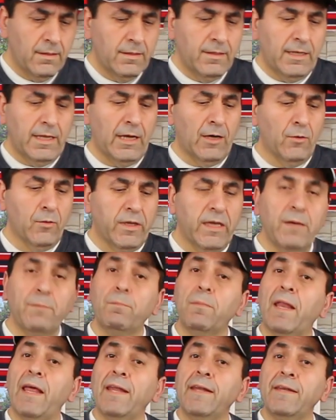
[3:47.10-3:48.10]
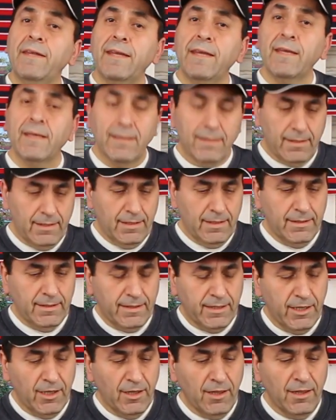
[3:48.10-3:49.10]
Now keep blending
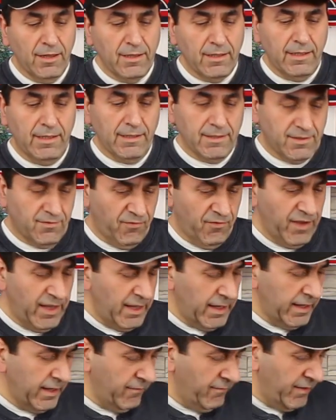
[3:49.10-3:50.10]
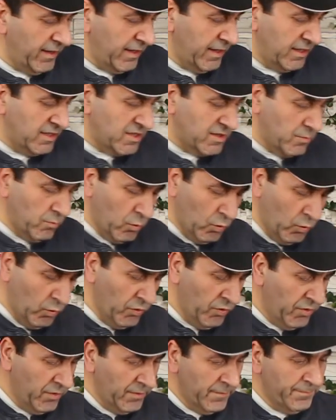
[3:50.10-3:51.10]
until it's very
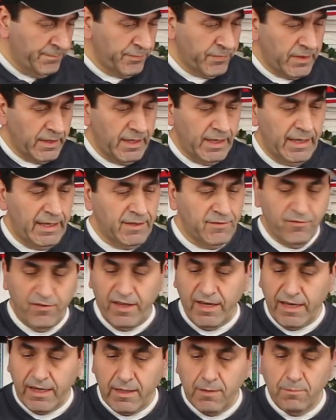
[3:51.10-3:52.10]
smooth, and very